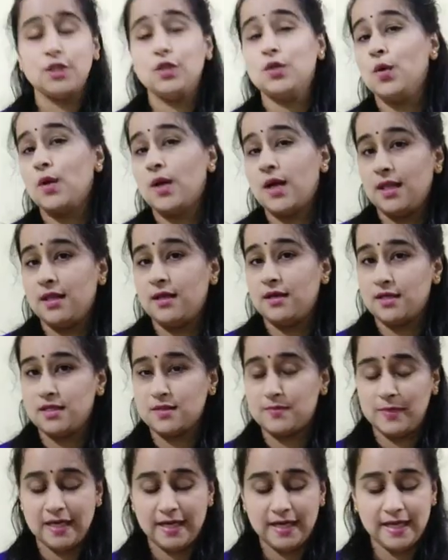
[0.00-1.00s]
No color
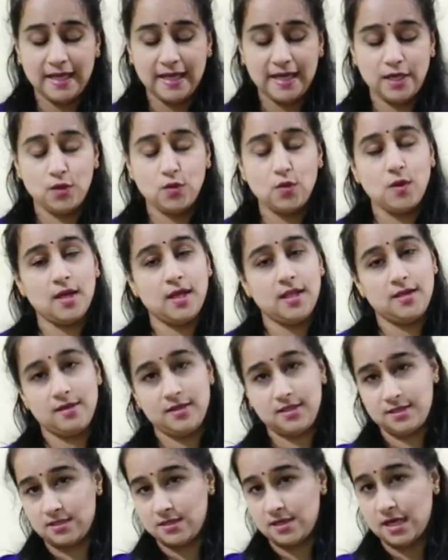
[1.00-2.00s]
is bleeding and no color
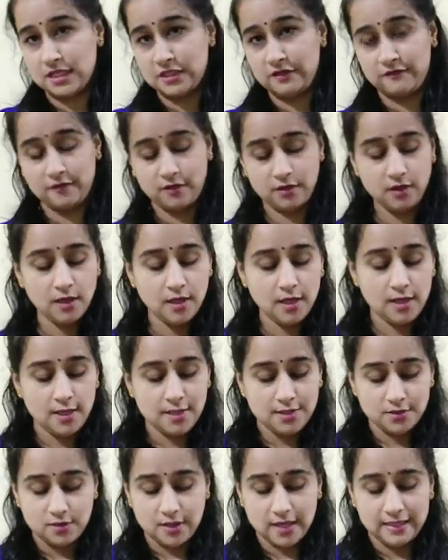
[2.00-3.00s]
is transferred.
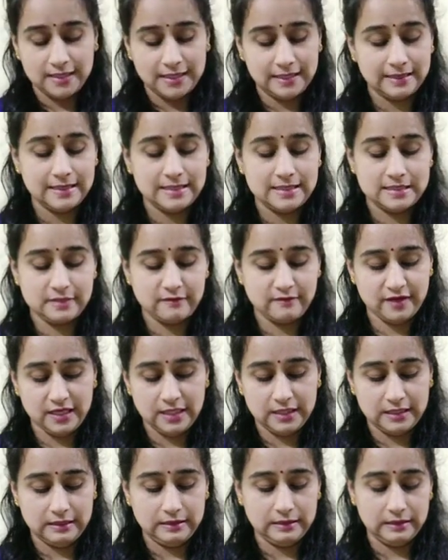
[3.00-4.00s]
So I think that is a
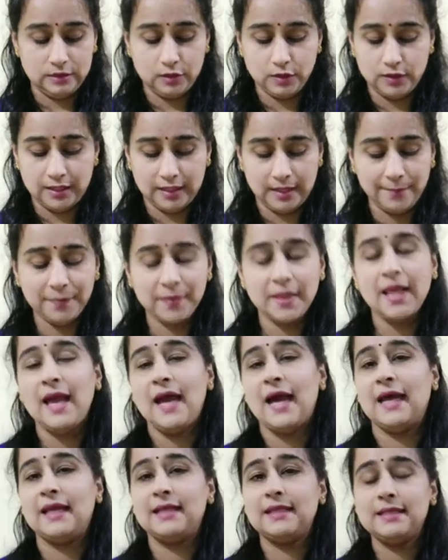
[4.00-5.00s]
very good thing.
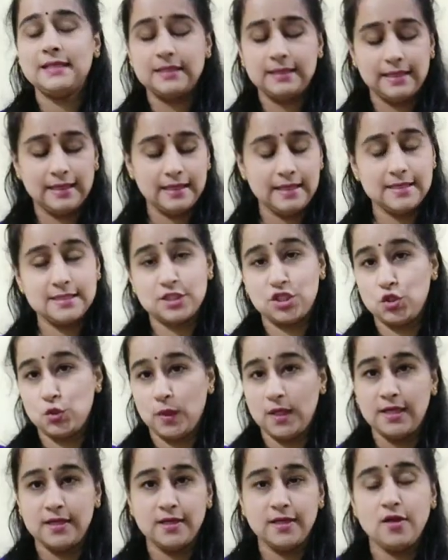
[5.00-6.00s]
Another thing is
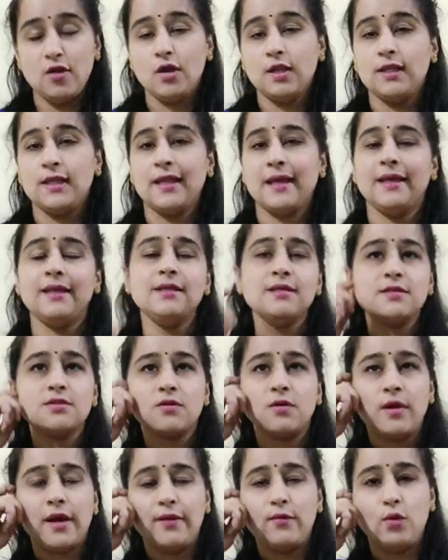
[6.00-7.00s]
jewelry online.
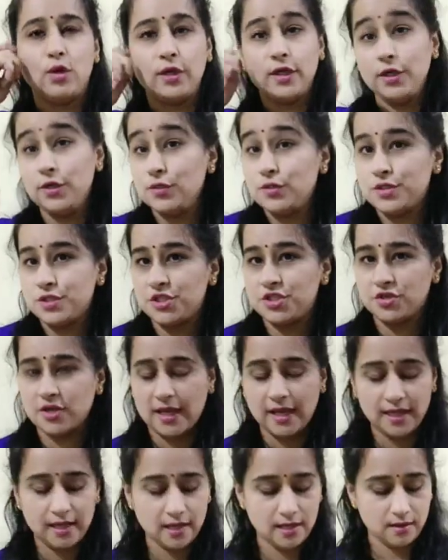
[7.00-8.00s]
So I wanted to
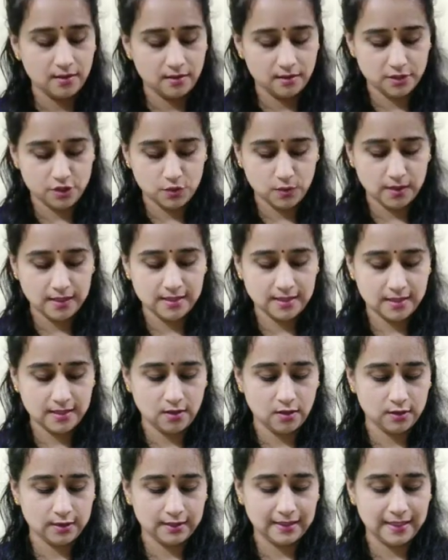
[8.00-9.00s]
try jewelry
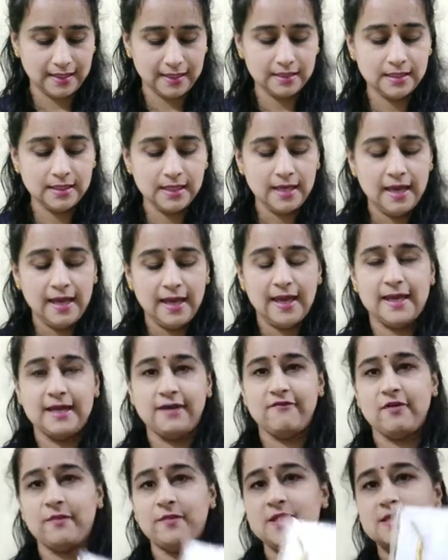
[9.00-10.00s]
online, and
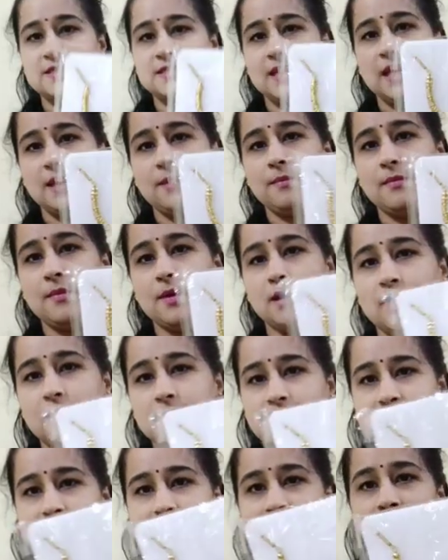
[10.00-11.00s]
from the same
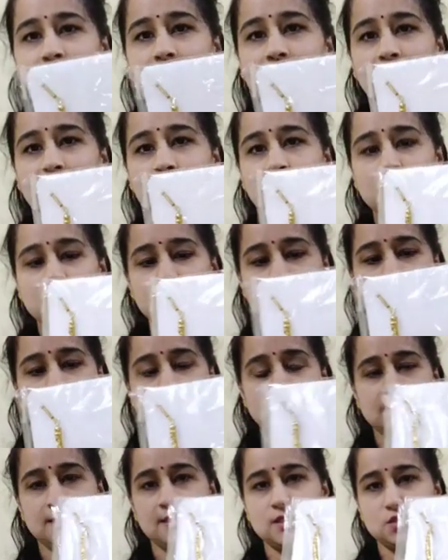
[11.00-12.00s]
site I
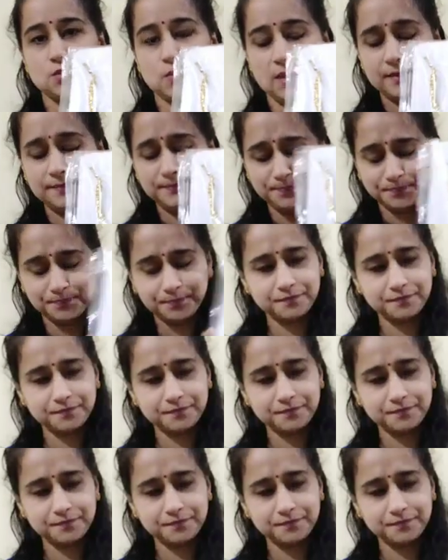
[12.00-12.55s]
purchased this one,